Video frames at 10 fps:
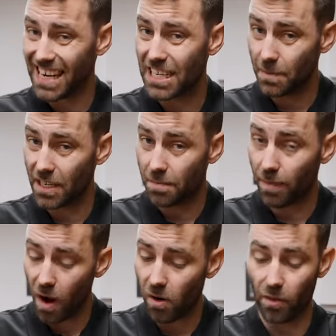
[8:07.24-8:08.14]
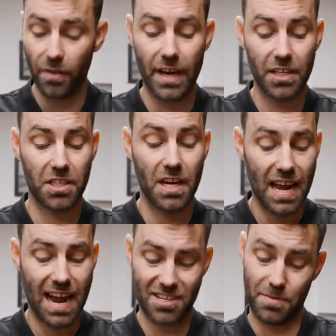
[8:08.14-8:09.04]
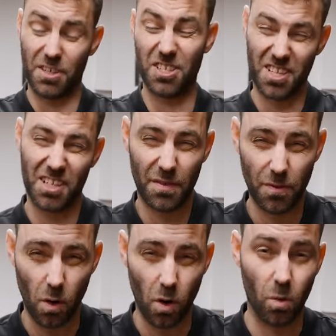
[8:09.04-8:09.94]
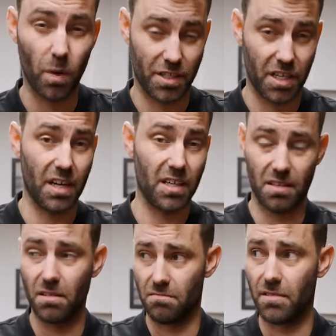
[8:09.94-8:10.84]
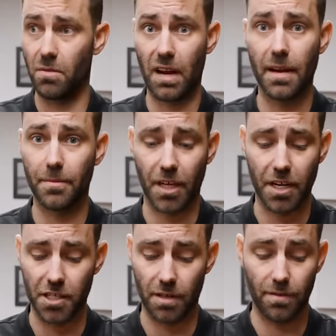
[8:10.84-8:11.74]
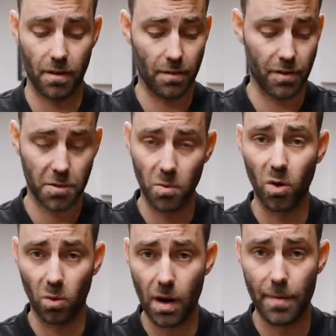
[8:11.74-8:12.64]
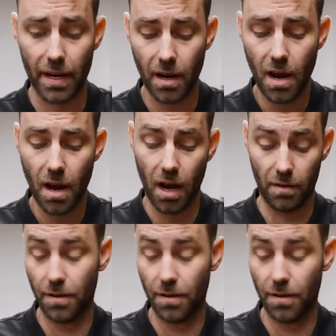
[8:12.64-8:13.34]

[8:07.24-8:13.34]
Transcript: centimeter bar on this actually measures 34, which is a real game changer for, for smaller women, uh,